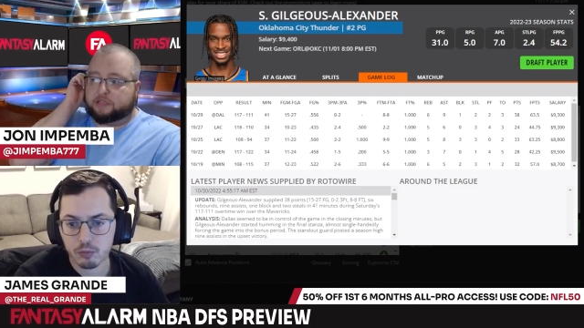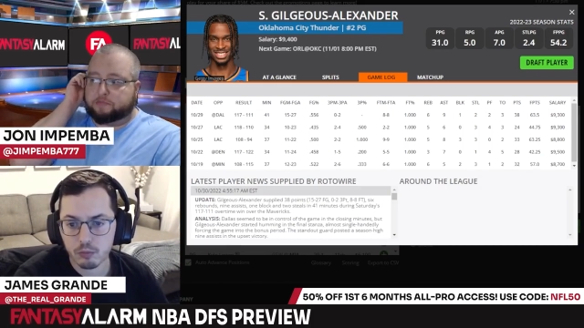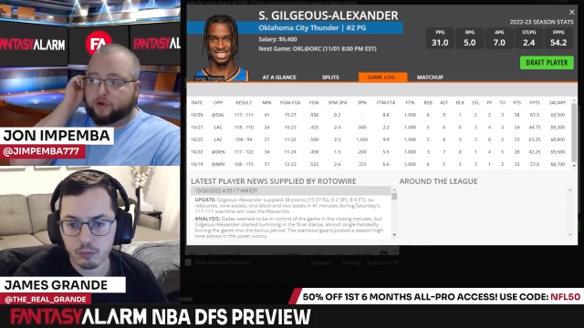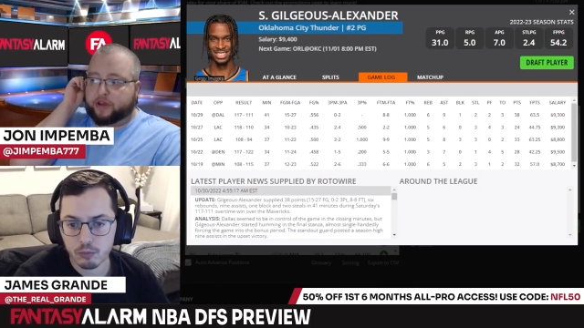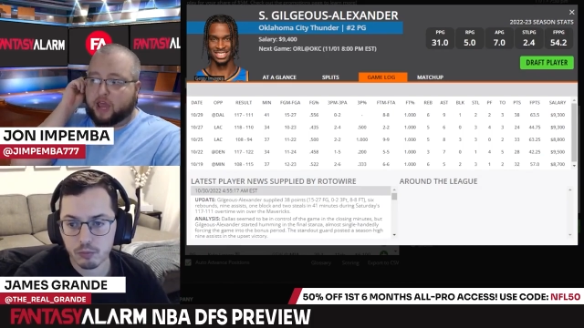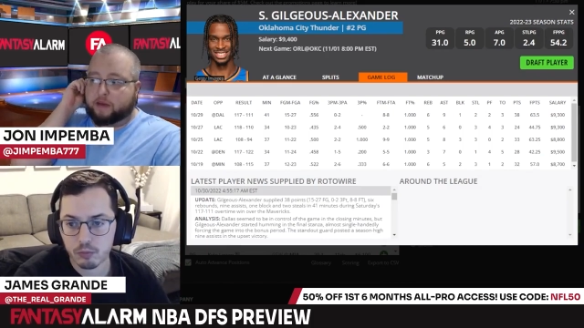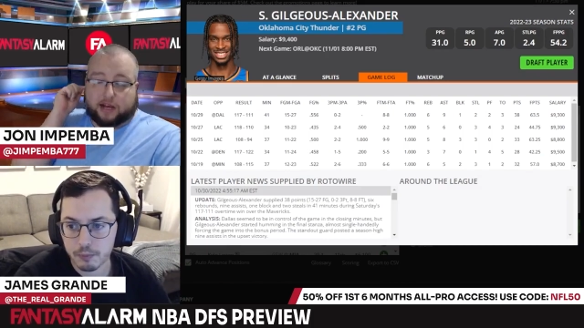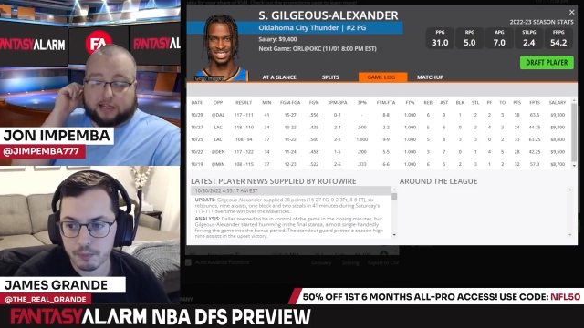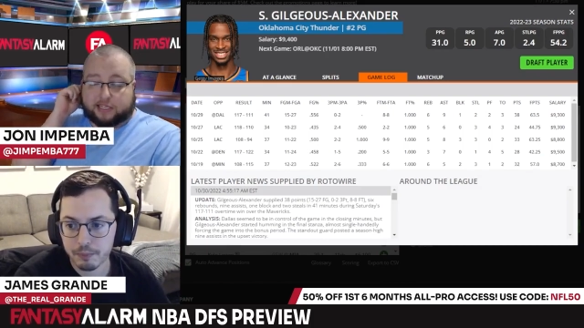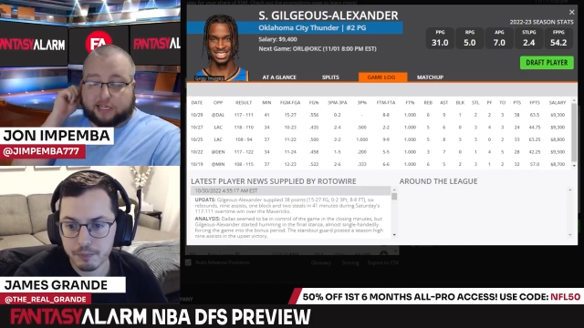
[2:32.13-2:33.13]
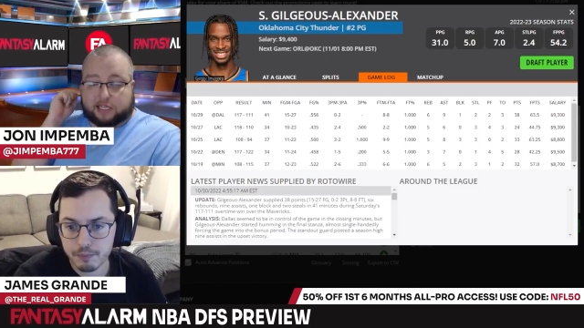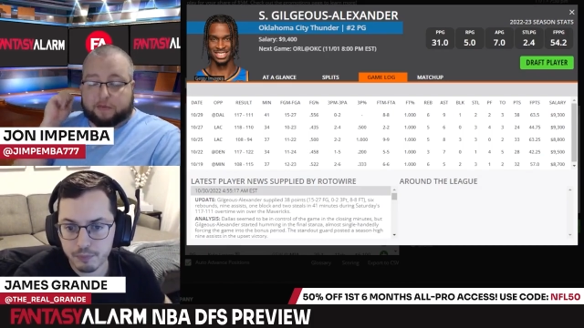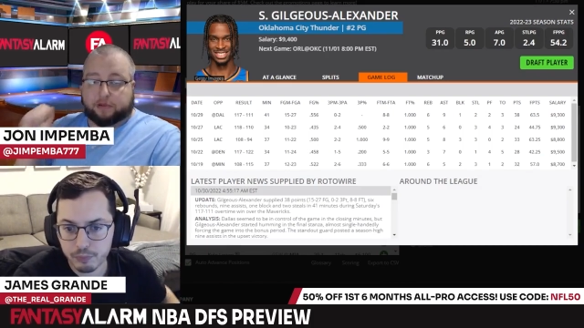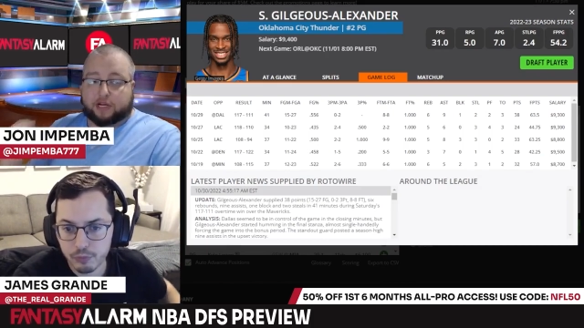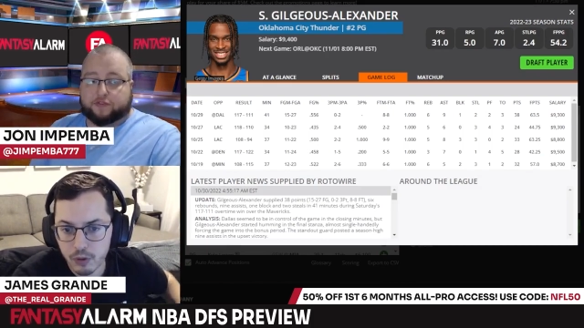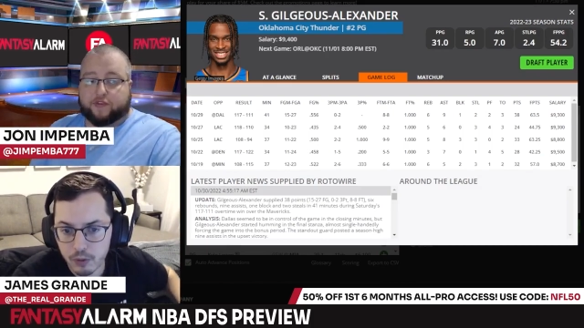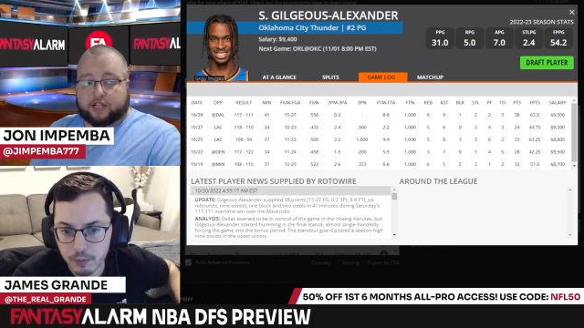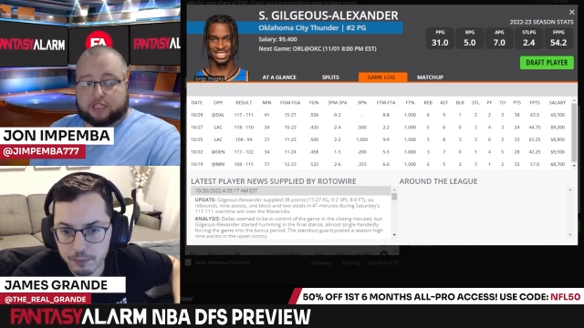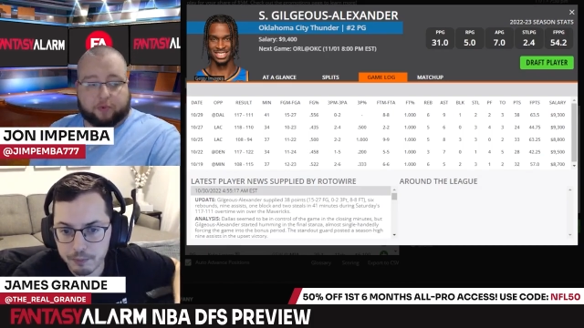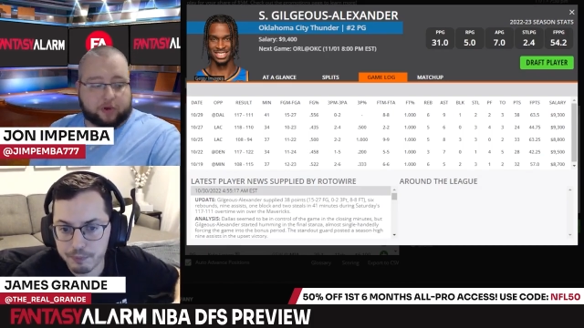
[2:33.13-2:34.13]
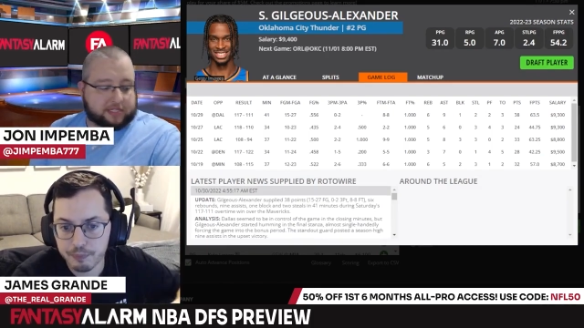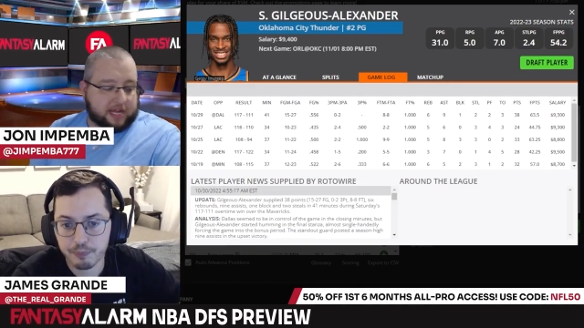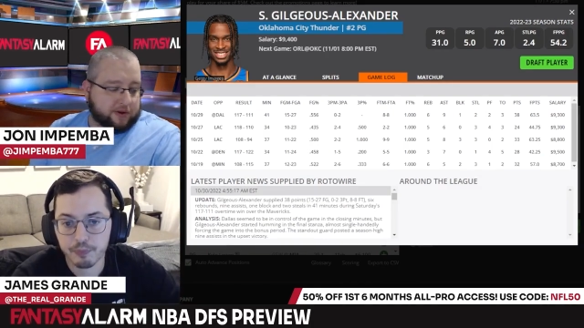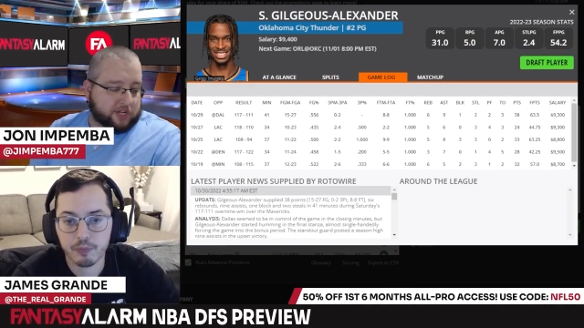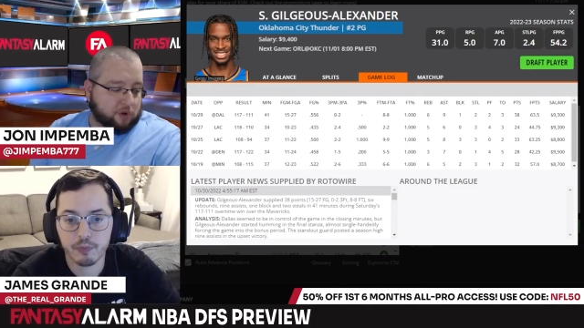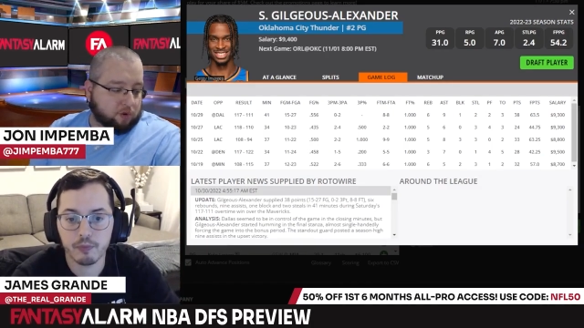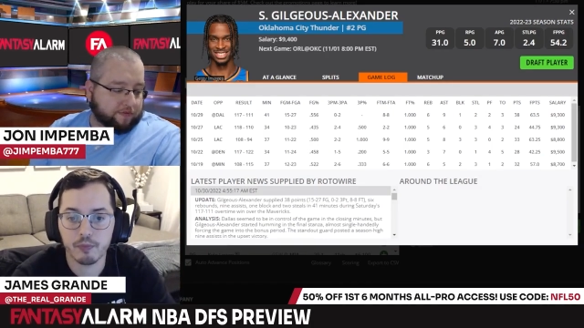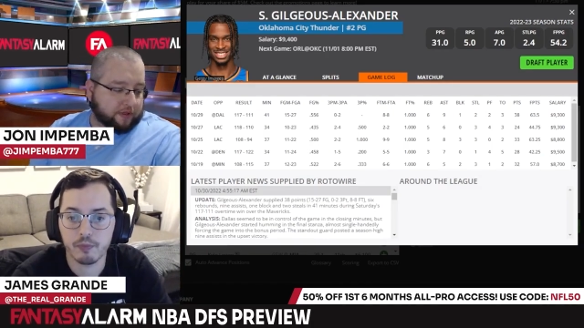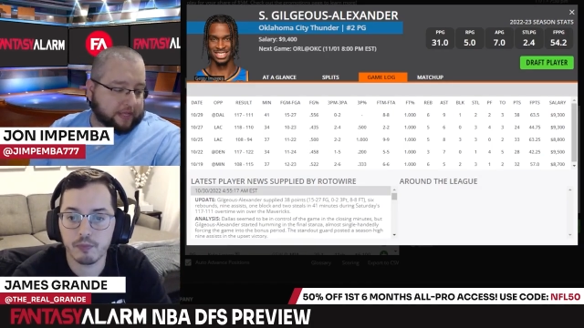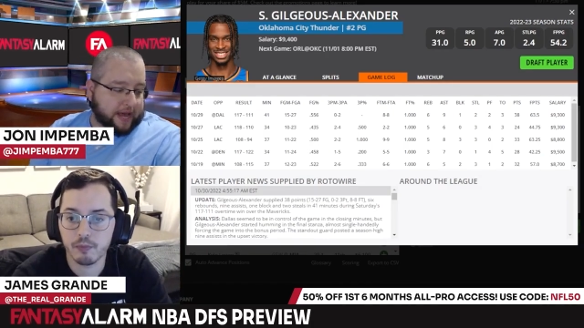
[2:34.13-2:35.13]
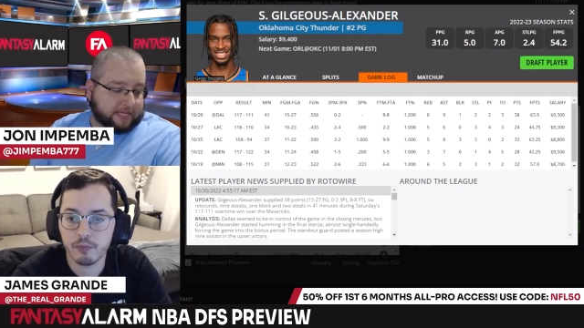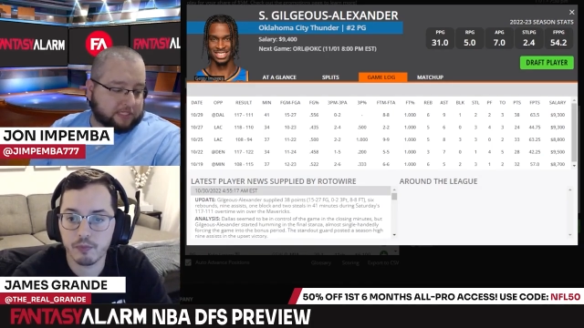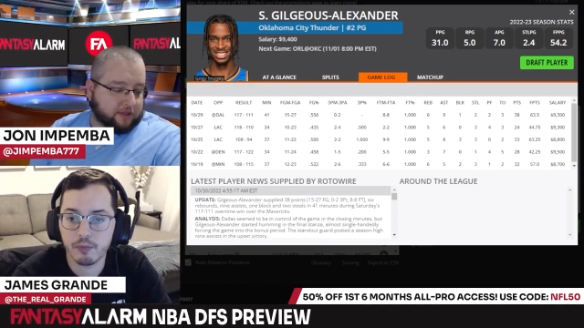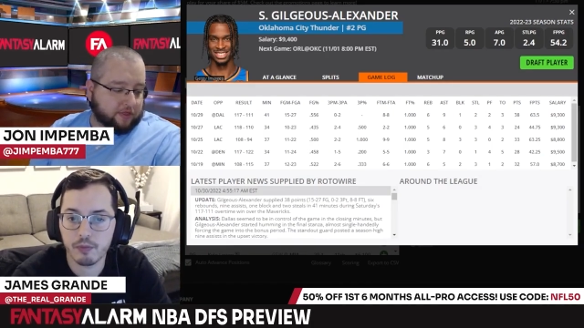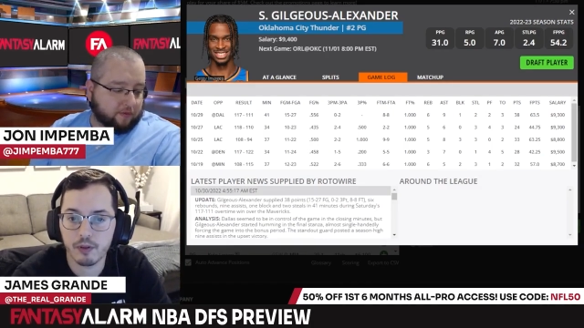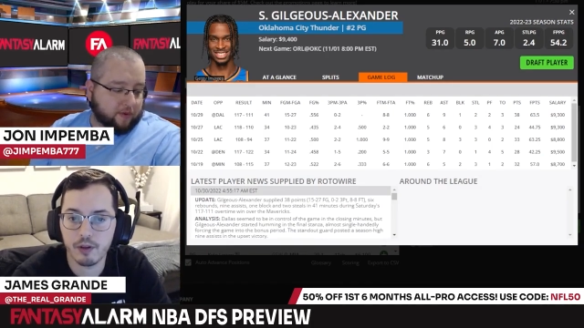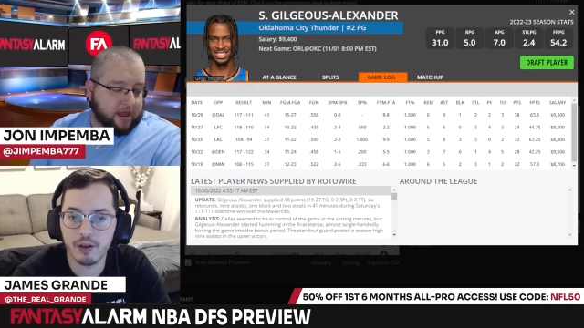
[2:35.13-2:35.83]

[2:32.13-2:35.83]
Speaker 1: point game, 60 plus fantasy points now in two of the last three